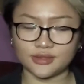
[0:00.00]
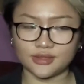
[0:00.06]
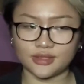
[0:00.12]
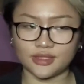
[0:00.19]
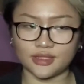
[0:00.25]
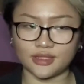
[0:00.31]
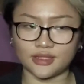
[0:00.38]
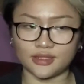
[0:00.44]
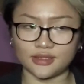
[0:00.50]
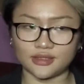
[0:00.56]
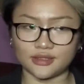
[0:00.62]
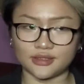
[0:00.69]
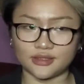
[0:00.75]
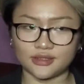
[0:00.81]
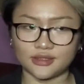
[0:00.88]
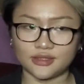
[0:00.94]

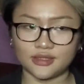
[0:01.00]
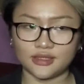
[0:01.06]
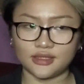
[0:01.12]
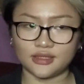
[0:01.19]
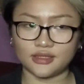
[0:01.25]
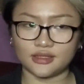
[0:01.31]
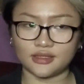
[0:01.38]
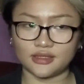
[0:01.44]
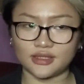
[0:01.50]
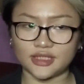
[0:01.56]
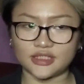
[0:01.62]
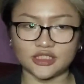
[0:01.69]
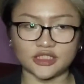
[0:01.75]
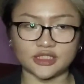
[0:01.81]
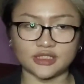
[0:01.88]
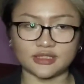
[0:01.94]
and they
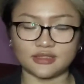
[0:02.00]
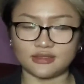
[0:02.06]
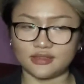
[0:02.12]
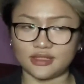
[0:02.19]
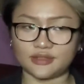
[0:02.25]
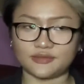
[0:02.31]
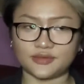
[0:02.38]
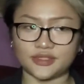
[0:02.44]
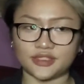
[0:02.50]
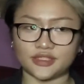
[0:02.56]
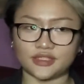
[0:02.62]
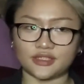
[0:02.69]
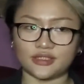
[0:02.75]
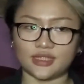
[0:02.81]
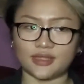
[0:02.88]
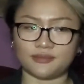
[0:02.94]
just
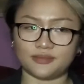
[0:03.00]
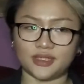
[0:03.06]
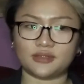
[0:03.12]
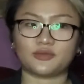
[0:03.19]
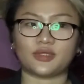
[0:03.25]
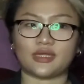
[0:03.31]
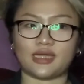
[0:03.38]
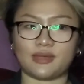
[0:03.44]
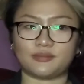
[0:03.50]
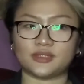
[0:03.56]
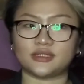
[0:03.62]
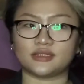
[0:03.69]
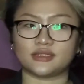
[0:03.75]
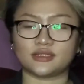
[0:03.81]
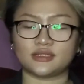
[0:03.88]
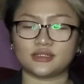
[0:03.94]
never admit what
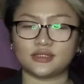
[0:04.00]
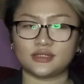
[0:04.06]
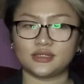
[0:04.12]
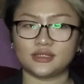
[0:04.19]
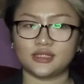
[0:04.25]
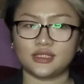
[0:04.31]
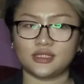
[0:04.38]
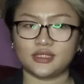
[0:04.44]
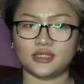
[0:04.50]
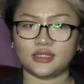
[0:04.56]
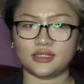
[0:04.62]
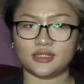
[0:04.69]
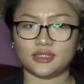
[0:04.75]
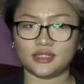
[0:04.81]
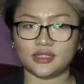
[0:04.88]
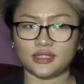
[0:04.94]
happened,
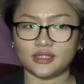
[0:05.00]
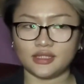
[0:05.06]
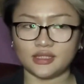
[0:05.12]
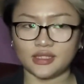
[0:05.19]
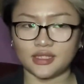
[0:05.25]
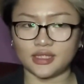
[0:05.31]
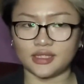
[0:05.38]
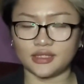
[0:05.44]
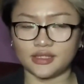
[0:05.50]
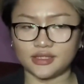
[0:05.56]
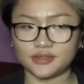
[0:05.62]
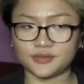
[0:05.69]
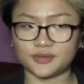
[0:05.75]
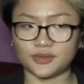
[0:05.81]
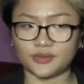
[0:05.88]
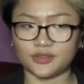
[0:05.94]
and
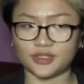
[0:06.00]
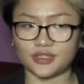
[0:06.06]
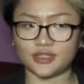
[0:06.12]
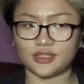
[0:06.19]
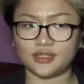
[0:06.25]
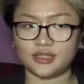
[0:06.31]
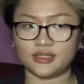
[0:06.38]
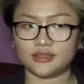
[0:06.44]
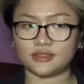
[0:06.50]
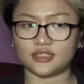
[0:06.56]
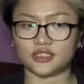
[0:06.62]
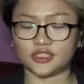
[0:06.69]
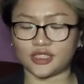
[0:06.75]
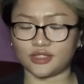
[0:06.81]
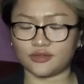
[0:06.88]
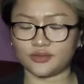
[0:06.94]
therefore the
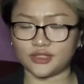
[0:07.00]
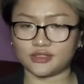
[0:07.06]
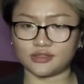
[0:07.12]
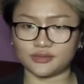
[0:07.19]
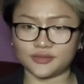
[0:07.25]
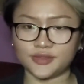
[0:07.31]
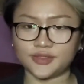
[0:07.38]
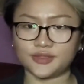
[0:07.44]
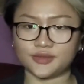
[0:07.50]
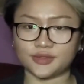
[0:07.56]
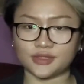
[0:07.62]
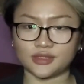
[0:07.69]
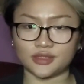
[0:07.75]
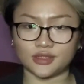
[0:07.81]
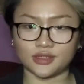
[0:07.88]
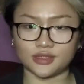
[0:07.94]
child is confused
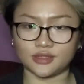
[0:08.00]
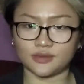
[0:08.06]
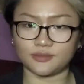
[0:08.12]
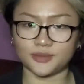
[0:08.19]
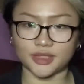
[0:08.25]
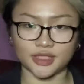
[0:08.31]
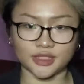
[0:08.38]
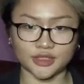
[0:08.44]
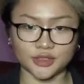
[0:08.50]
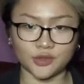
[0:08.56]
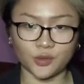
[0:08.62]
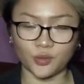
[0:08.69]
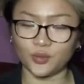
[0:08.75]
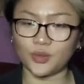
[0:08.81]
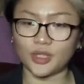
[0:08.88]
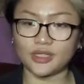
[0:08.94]
because
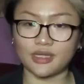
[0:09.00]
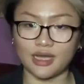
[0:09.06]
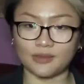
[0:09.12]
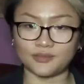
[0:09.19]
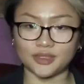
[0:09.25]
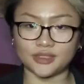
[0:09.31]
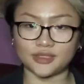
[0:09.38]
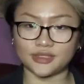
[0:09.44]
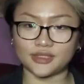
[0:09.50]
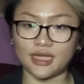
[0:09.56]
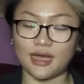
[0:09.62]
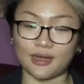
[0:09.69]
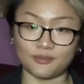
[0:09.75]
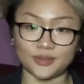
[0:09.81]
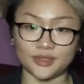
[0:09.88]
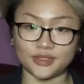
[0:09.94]
what happened,
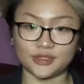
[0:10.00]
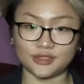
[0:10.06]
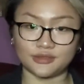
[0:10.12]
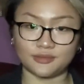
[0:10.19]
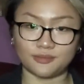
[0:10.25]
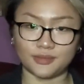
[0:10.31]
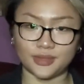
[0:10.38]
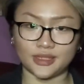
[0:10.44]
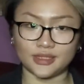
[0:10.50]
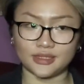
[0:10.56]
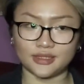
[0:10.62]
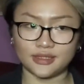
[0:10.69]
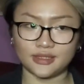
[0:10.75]
but